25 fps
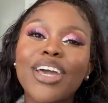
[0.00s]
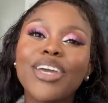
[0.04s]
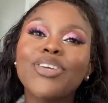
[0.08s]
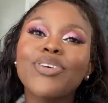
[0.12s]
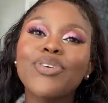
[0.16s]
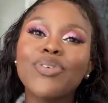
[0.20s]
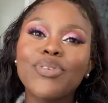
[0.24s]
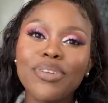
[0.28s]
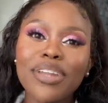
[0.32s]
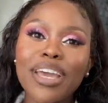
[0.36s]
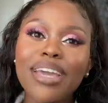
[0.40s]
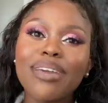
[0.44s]

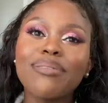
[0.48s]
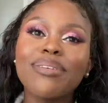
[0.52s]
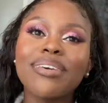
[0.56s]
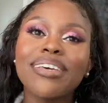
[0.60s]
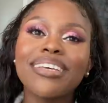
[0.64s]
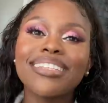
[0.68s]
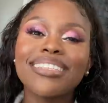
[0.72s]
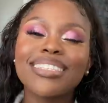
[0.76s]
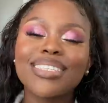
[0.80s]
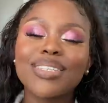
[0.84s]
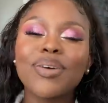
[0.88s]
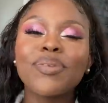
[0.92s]
You name
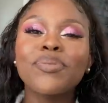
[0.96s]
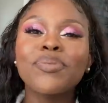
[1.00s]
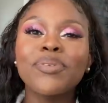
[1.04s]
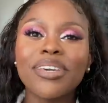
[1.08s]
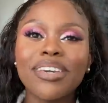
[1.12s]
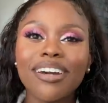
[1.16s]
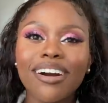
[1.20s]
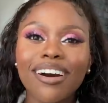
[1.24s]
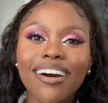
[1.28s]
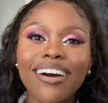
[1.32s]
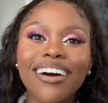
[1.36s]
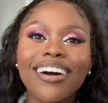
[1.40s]
it,
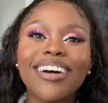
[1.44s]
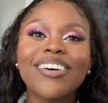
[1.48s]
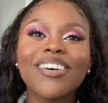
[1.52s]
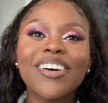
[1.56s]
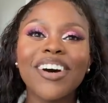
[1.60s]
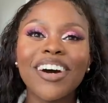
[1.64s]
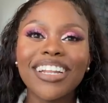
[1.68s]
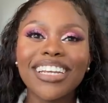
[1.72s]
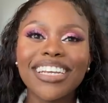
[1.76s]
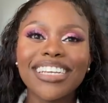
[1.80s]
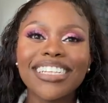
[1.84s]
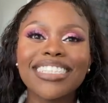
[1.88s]
we are
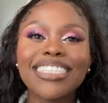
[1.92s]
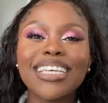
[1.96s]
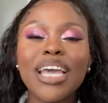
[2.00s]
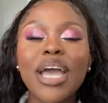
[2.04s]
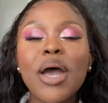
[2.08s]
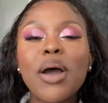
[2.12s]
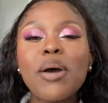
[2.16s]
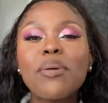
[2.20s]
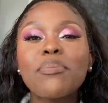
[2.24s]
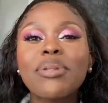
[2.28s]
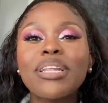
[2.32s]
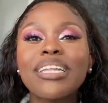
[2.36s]
on it.
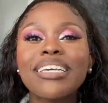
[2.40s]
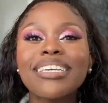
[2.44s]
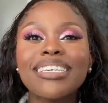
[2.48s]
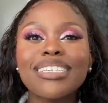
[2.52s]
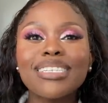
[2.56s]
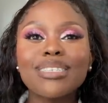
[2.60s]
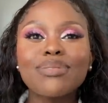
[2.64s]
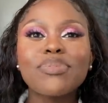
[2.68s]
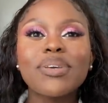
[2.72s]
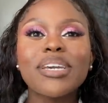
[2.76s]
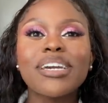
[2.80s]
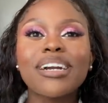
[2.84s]

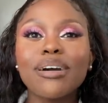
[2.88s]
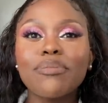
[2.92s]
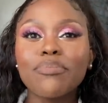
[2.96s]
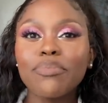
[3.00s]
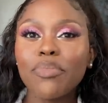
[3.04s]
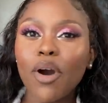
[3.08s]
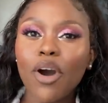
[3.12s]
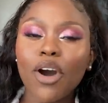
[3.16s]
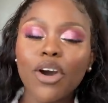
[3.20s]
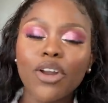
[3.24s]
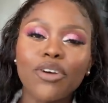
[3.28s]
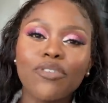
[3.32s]
Please become
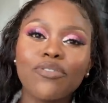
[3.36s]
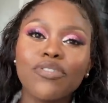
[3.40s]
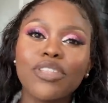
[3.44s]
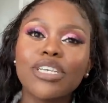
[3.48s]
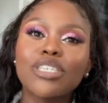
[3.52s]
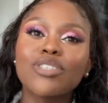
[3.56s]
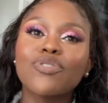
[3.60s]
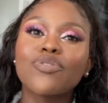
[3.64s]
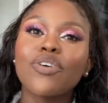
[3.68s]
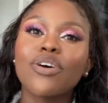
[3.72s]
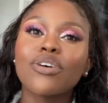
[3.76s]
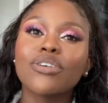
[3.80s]
part of
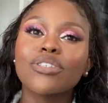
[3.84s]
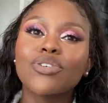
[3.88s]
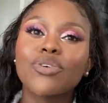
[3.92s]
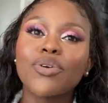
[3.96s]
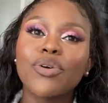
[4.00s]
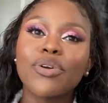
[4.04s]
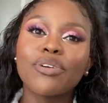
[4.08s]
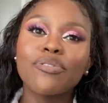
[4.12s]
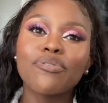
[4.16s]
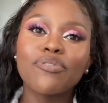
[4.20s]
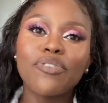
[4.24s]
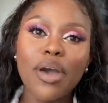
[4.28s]
this fast
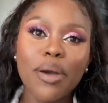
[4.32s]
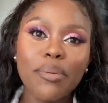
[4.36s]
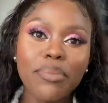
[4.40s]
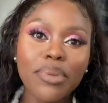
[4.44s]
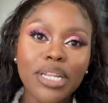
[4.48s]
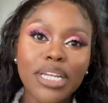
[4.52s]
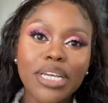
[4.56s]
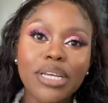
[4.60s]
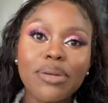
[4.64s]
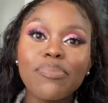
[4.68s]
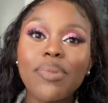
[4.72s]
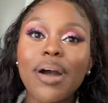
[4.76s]
growing
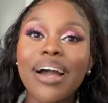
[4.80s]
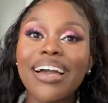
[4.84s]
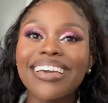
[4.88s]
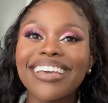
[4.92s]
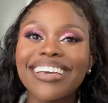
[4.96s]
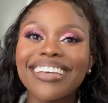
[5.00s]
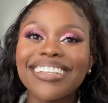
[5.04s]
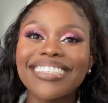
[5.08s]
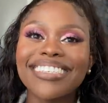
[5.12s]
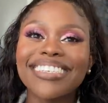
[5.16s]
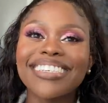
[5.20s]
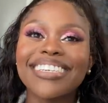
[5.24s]
family by
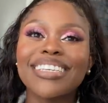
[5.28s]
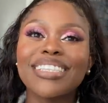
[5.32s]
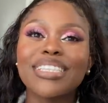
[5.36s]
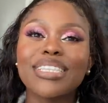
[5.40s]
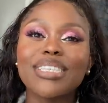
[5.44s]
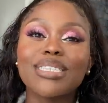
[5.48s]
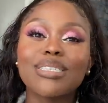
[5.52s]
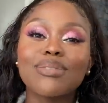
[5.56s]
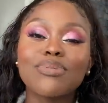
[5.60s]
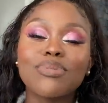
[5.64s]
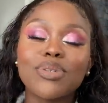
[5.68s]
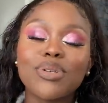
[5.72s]
hitting the
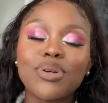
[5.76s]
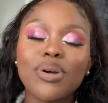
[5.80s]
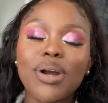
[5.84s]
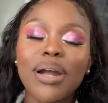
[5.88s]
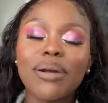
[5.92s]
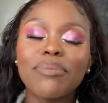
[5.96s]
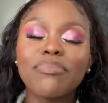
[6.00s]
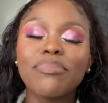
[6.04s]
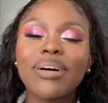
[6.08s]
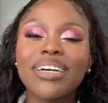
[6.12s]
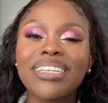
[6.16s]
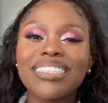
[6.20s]

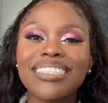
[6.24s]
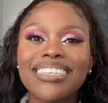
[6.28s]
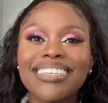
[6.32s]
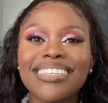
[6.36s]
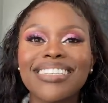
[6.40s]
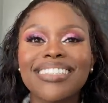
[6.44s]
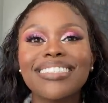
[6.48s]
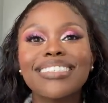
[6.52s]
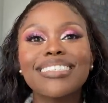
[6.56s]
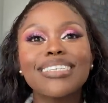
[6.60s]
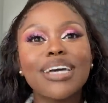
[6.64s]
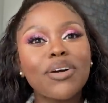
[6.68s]
subscribe
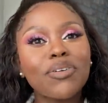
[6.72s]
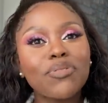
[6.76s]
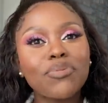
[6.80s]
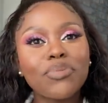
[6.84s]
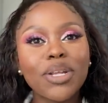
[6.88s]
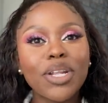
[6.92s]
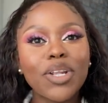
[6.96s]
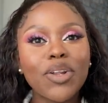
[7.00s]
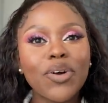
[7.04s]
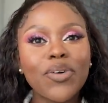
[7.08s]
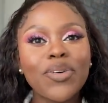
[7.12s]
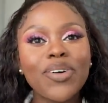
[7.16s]
button down
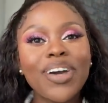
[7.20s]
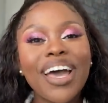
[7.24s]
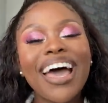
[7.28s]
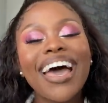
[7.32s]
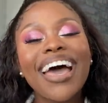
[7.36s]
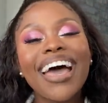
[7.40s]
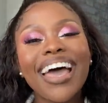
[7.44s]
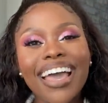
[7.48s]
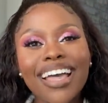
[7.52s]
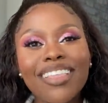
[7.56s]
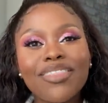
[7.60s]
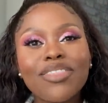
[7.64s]
below
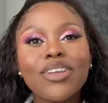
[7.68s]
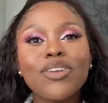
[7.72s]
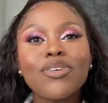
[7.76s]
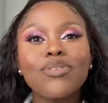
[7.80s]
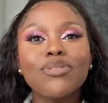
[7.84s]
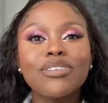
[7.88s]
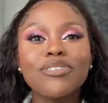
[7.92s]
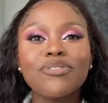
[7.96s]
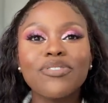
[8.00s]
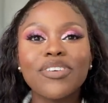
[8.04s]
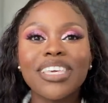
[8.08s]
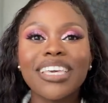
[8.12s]
and the
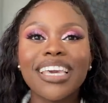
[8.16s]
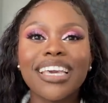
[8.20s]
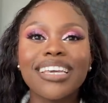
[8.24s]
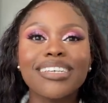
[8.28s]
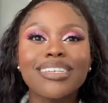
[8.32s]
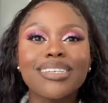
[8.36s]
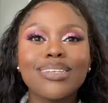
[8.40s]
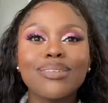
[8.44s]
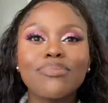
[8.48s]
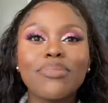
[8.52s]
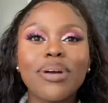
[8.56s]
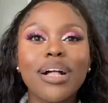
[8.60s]

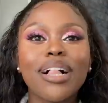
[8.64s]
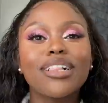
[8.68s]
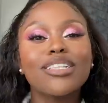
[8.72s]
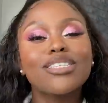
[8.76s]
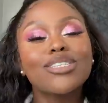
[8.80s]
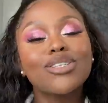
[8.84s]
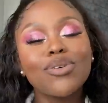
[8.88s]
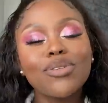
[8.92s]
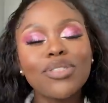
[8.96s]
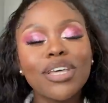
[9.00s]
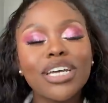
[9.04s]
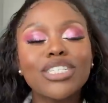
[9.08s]
notification bell
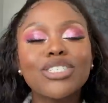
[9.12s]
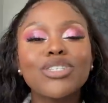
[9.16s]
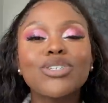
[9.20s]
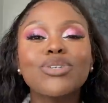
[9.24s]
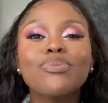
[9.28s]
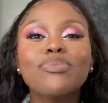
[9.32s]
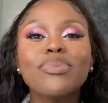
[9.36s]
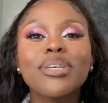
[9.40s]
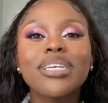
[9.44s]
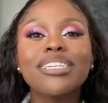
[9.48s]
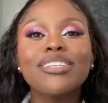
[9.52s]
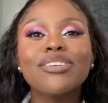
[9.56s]
so that
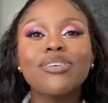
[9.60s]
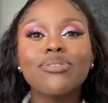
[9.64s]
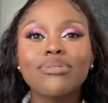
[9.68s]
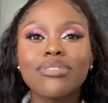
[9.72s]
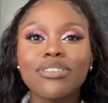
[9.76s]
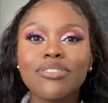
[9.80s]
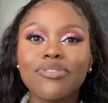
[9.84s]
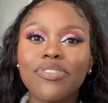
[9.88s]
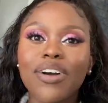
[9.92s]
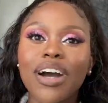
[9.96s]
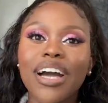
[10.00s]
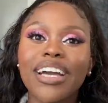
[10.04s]
you'll be
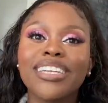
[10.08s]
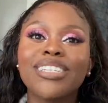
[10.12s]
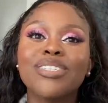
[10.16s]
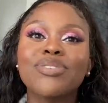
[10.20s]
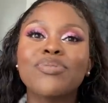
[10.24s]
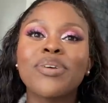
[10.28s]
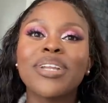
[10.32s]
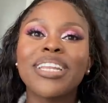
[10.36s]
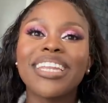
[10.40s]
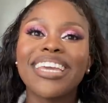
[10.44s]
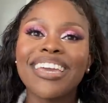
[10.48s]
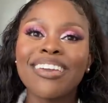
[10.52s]
notified
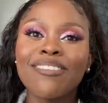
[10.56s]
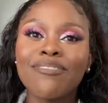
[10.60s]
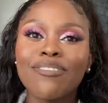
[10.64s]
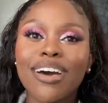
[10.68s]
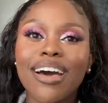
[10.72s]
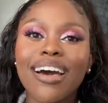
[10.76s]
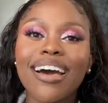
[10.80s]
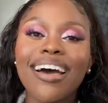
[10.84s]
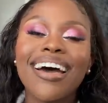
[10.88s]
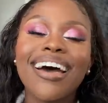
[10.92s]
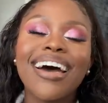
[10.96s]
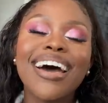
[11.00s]

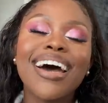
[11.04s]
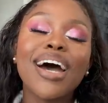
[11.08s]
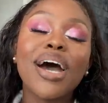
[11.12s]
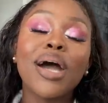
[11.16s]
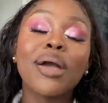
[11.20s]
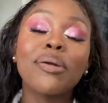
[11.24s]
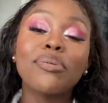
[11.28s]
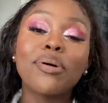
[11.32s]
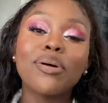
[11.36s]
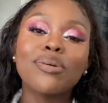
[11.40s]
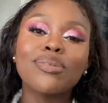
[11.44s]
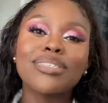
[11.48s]
whenever
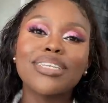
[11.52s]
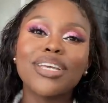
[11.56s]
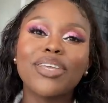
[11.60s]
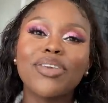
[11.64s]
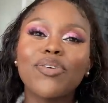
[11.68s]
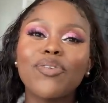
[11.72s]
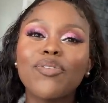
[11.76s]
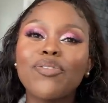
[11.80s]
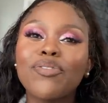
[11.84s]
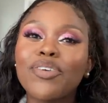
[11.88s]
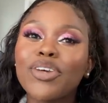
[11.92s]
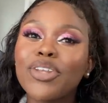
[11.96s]
I post a
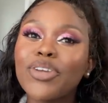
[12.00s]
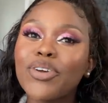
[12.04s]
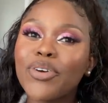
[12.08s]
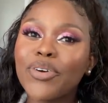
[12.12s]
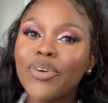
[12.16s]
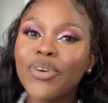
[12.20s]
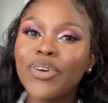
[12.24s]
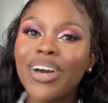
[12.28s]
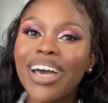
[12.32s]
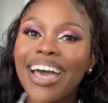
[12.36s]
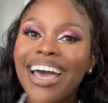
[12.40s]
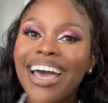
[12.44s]
new
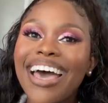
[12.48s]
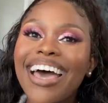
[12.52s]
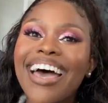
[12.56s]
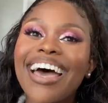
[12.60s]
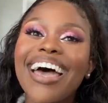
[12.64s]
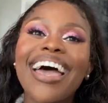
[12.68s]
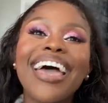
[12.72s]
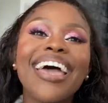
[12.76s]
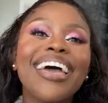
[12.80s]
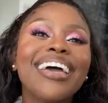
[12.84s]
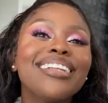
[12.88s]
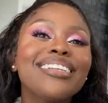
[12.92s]
video.
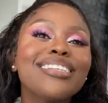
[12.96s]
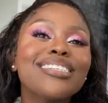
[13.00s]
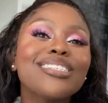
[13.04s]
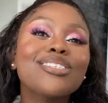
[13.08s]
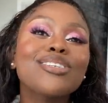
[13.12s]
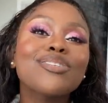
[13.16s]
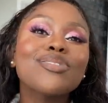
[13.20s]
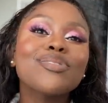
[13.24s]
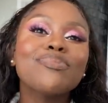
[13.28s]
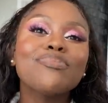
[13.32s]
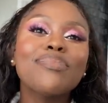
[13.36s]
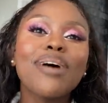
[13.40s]
And
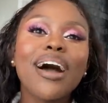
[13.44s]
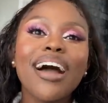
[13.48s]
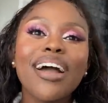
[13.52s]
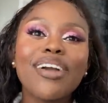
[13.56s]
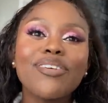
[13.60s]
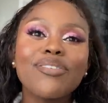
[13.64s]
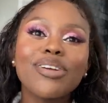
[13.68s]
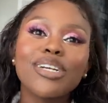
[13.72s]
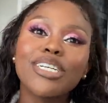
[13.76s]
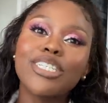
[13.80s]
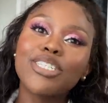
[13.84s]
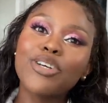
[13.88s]
to
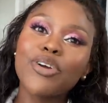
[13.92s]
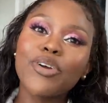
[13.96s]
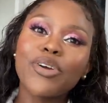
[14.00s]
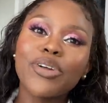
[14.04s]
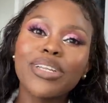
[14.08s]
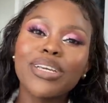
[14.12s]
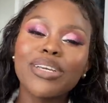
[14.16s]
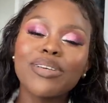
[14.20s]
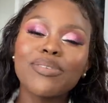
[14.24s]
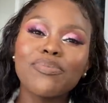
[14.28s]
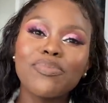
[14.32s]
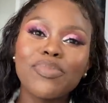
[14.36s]
my
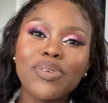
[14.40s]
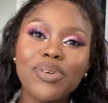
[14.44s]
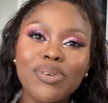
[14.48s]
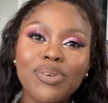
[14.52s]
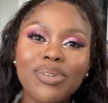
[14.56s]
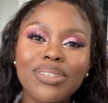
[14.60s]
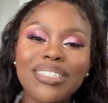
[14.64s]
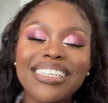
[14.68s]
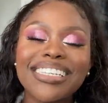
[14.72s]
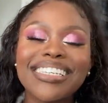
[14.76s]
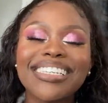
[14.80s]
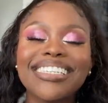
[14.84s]
returning
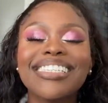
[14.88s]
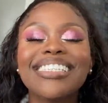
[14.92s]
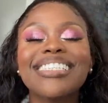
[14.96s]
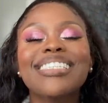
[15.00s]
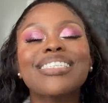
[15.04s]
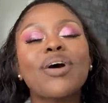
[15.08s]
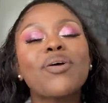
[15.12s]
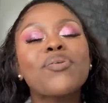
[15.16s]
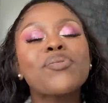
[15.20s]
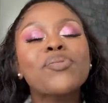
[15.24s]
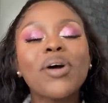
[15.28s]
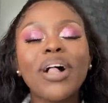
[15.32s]
beauties,
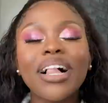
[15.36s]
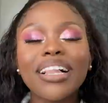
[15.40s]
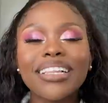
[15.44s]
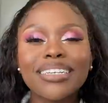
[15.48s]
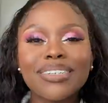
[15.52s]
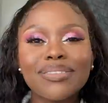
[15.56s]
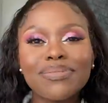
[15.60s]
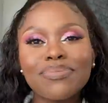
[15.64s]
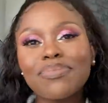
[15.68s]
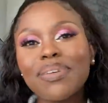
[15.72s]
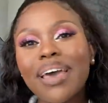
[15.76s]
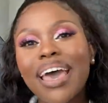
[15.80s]

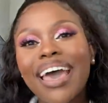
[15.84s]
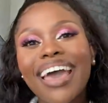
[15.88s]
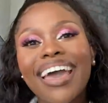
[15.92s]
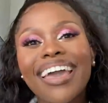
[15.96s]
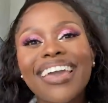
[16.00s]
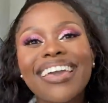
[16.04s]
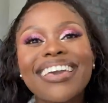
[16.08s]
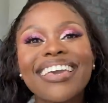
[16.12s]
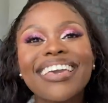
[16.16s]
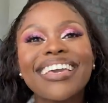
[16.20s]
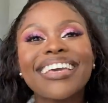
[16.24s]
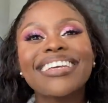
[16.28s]
welcome
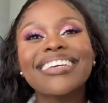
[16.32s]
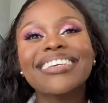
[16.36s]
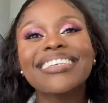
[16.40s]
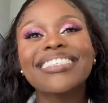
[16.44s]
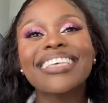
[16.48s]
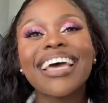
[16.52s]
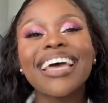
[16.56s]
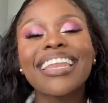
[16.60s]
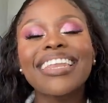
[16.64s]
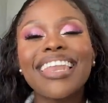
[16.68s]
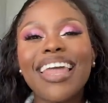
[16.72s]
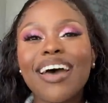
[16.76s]
back. It is
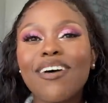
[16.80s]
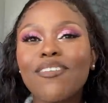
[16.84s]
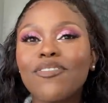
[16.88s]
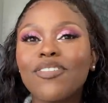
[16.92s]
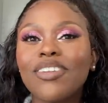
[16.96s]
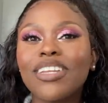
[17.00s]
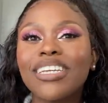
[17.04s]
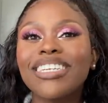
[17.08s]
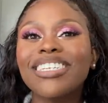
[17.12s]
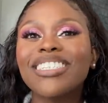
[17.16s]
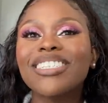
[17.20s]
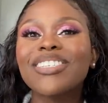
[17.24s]

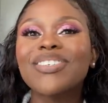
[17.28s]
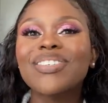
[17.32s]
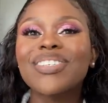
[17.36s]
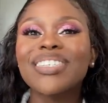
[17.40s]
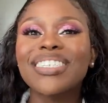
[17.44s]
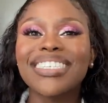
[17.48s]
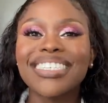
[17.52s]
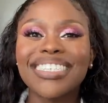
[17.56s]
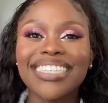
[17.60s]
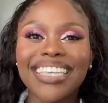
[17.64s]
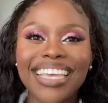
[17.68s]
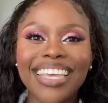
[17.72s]
lovely to
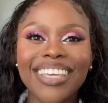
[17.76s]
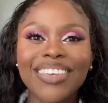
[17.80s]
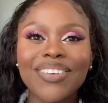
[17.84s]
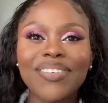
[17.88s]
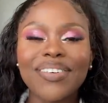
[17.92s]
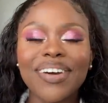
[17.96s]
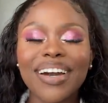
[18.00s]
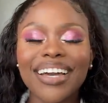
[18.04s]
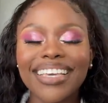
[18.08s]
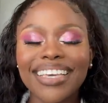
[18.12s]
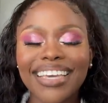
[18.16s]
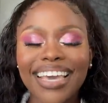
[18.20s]
see you
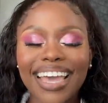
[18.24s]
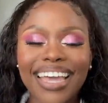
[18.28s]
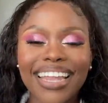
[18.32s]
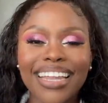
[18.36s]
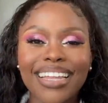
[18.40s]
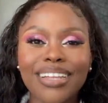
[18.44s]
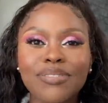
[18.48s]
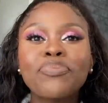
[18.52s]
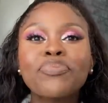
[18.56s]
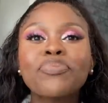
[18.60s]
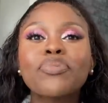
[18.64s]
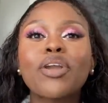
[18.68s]

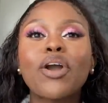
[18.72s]
again.